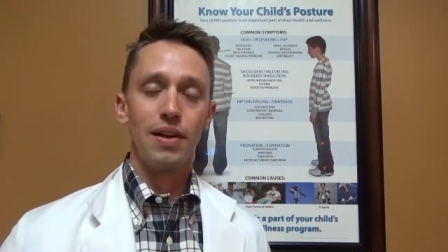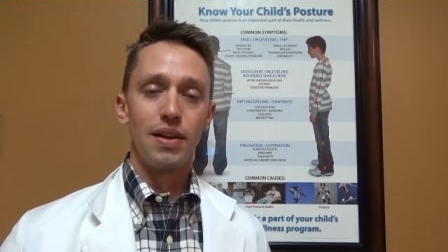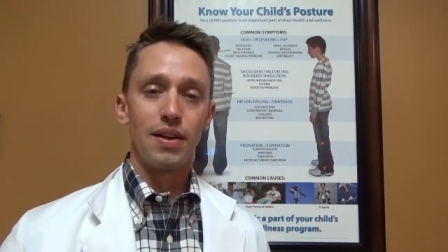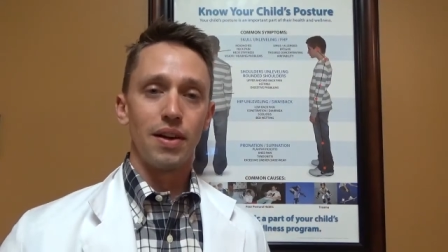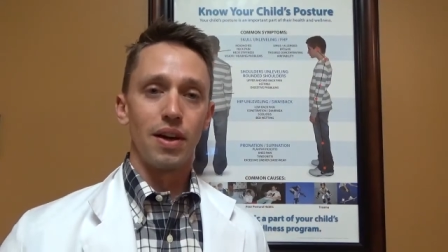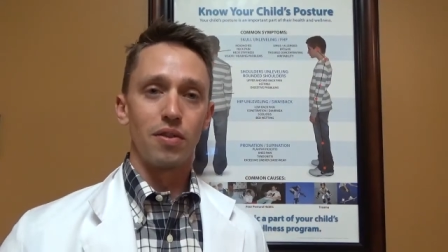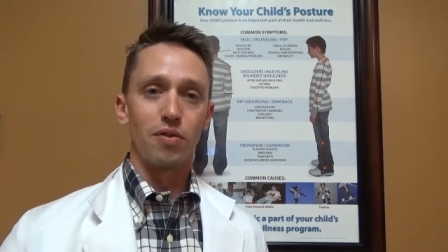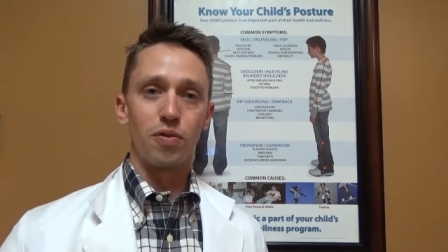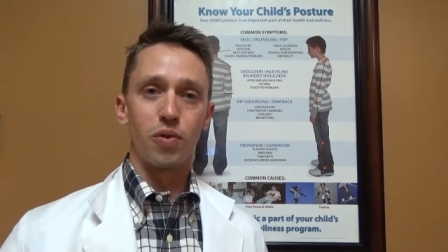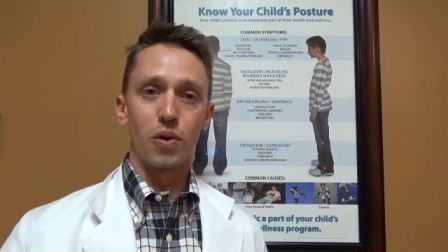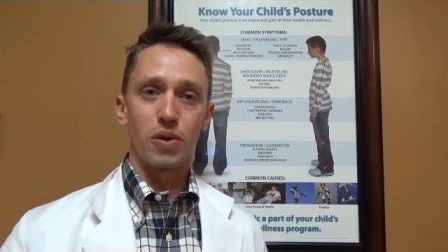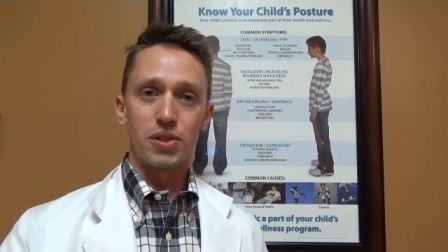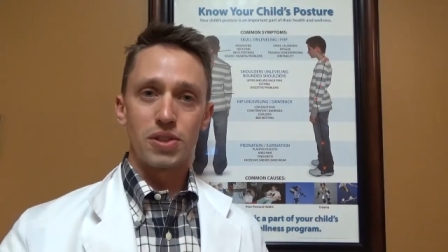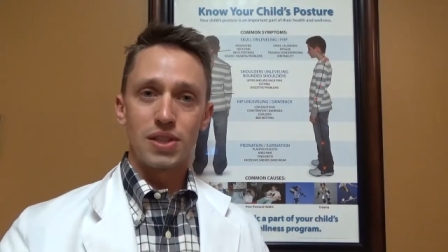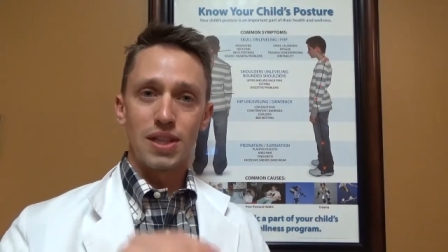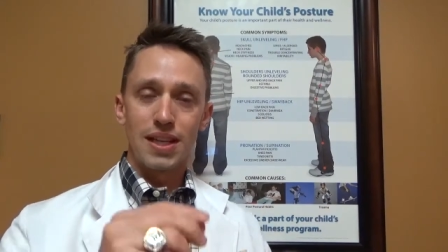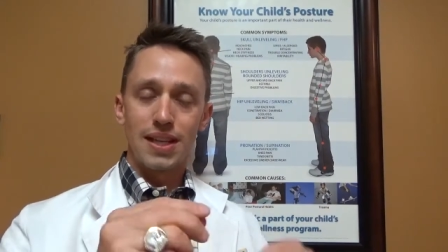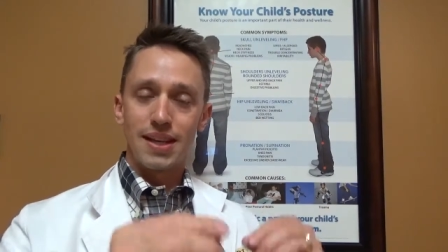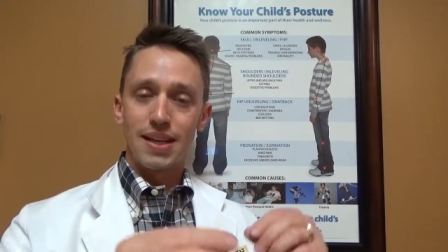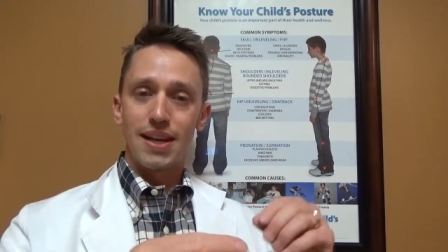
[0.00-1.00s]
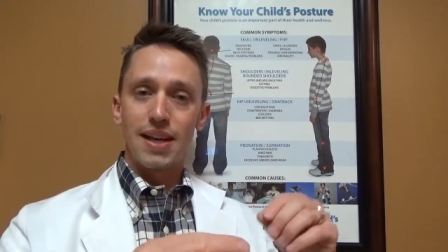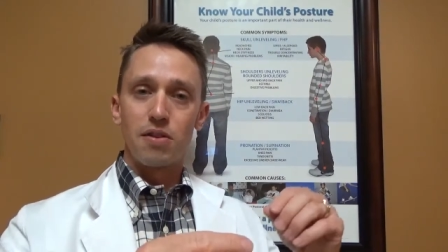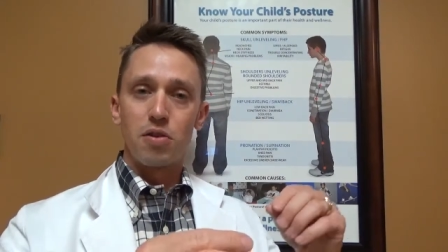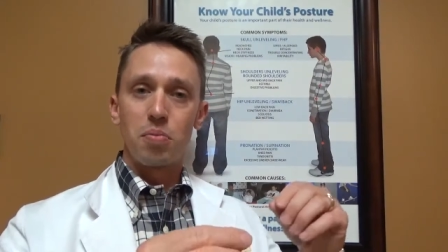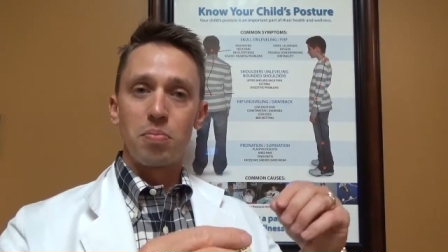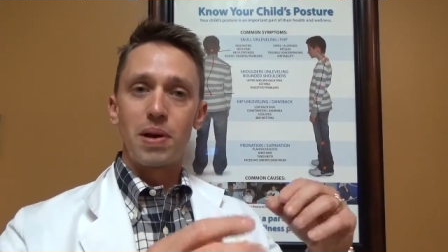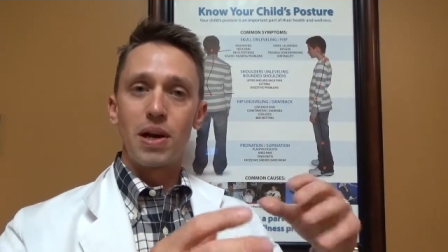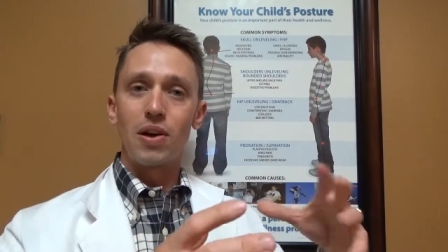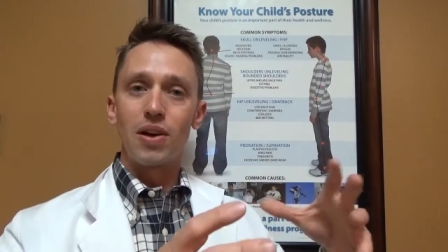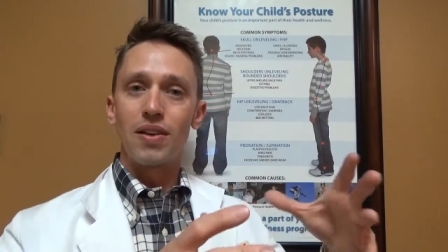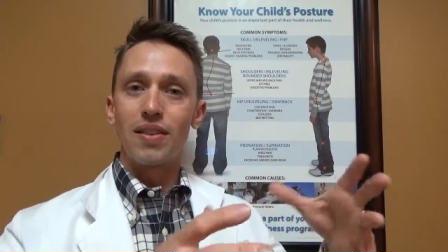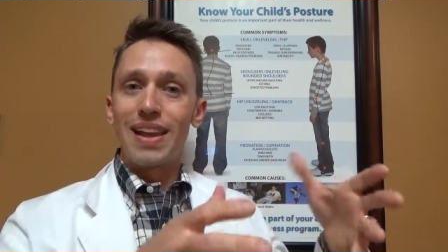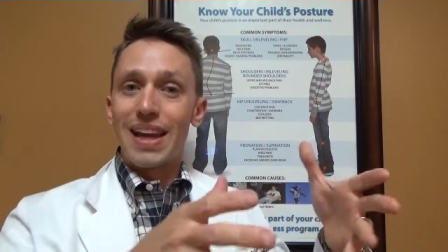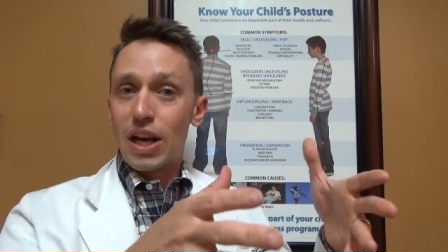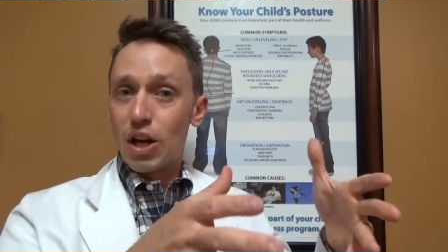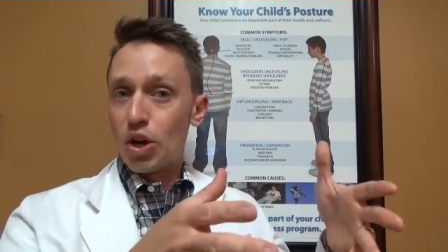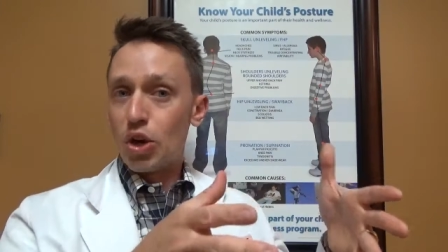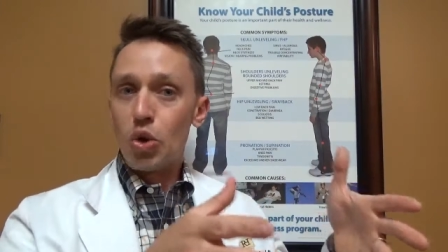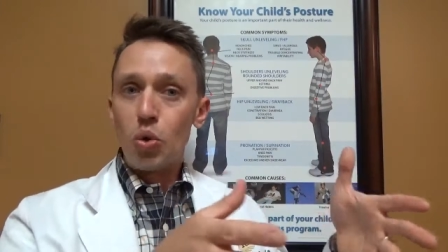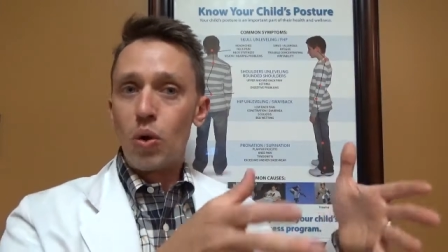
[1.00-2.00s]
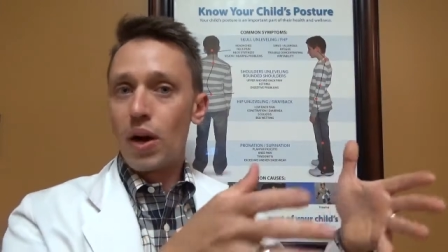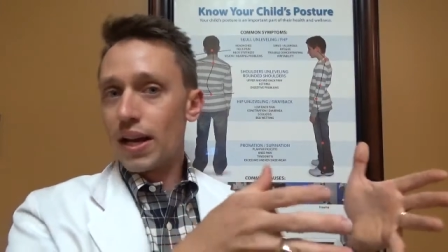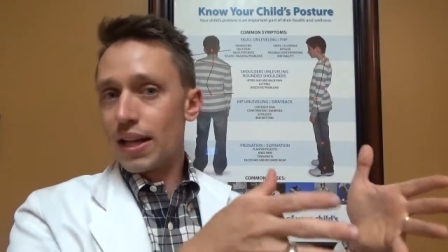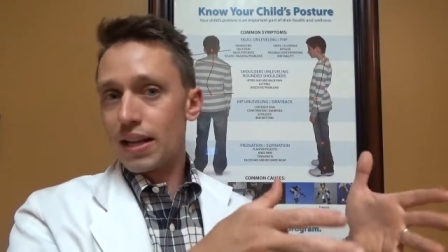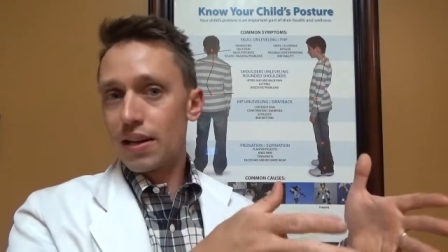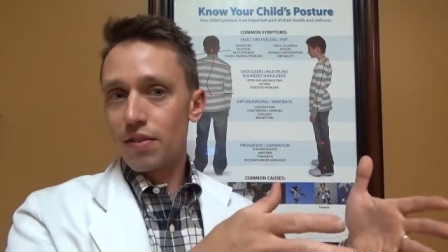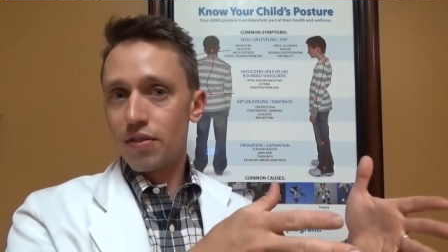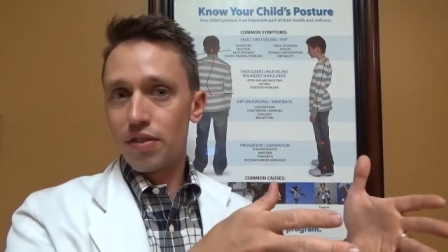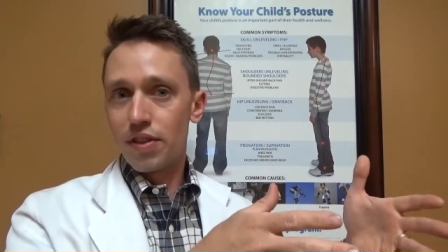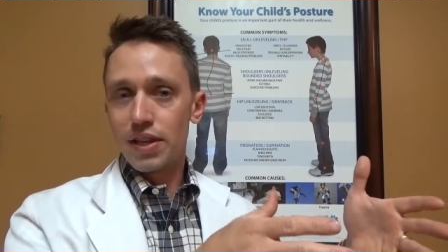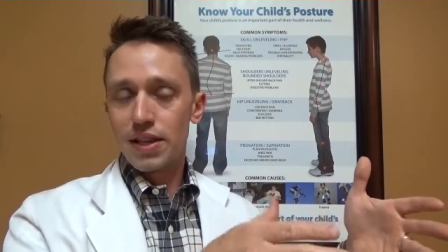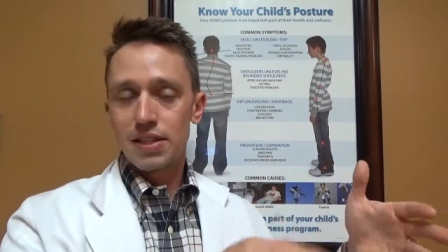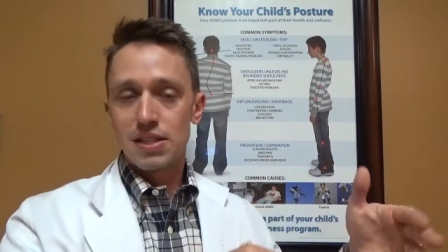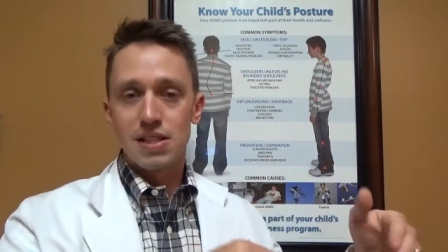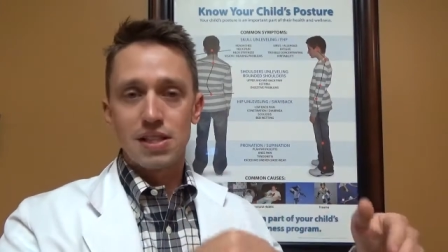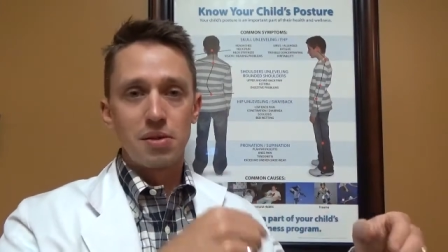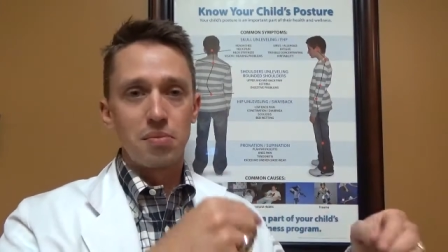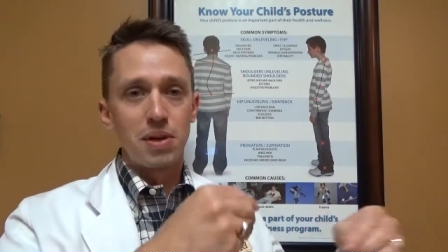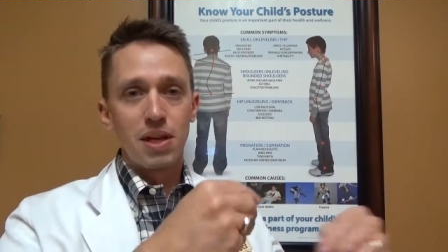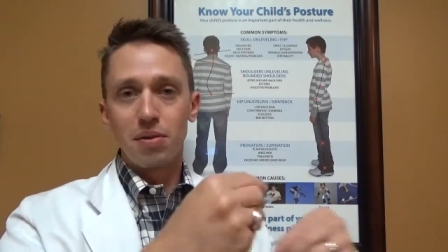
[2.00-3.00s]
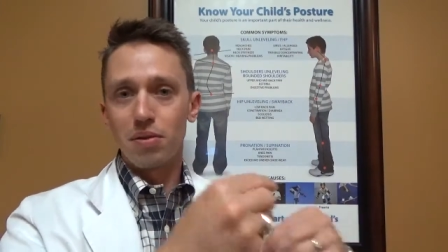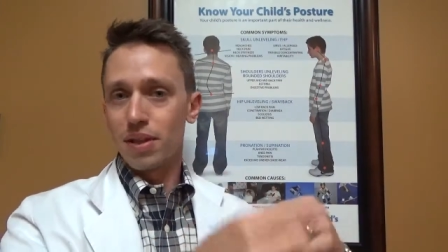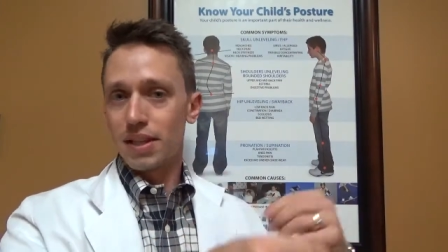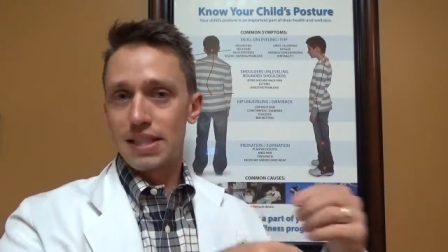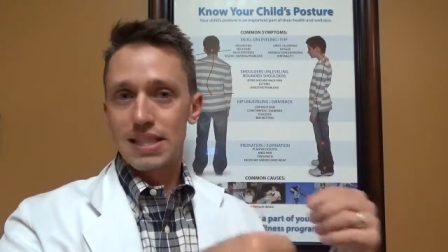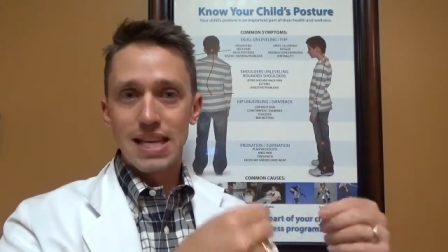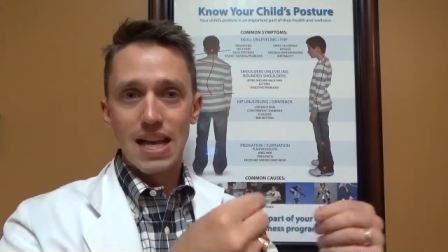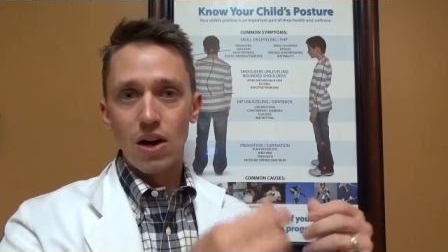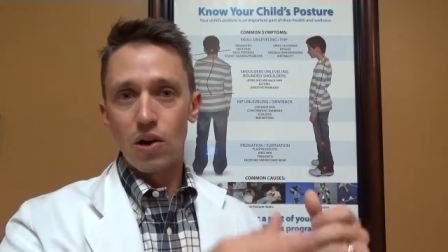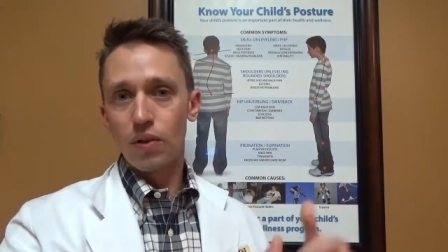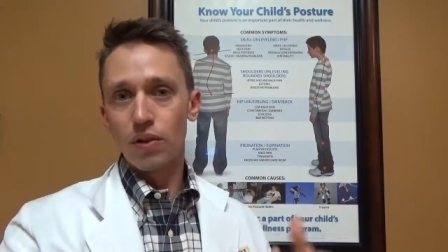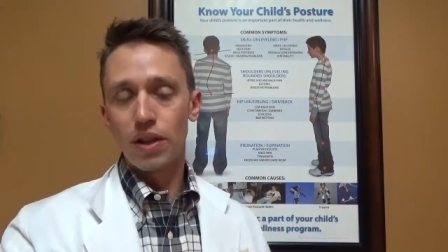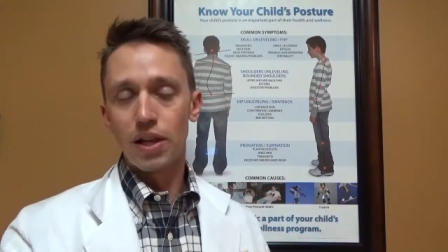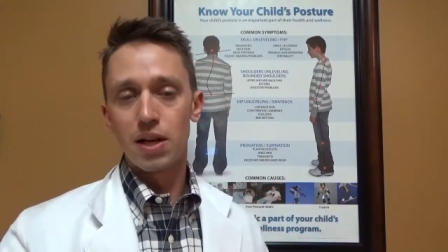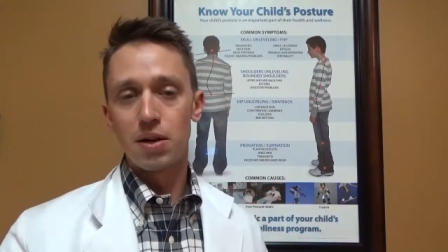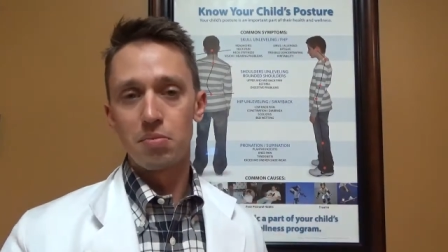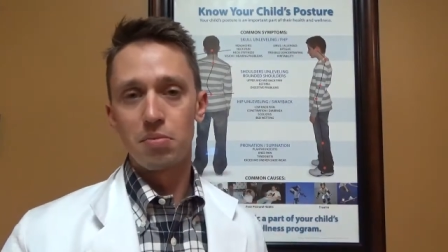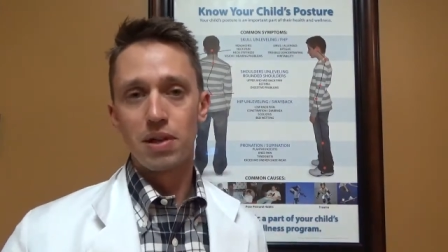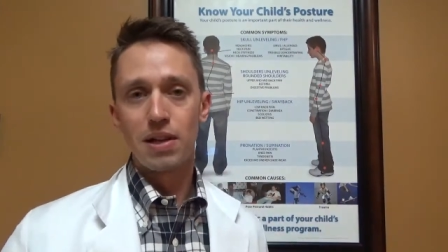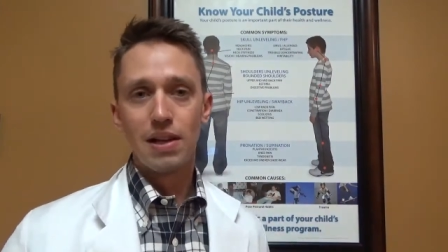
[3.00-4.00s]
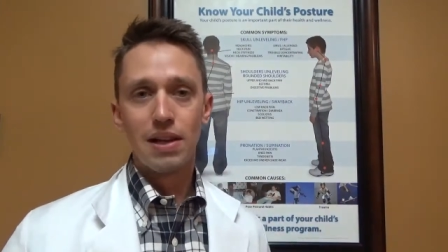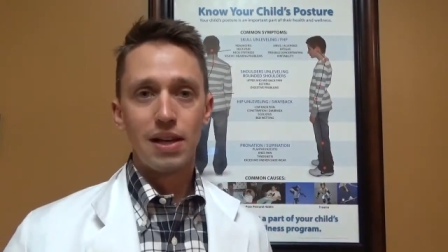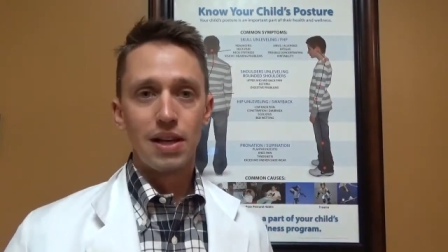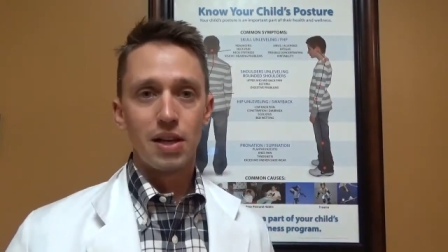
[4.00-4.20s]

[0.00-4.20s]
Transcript: Unfortunately, they didn't have a parent that knew any of this to be able to tell them.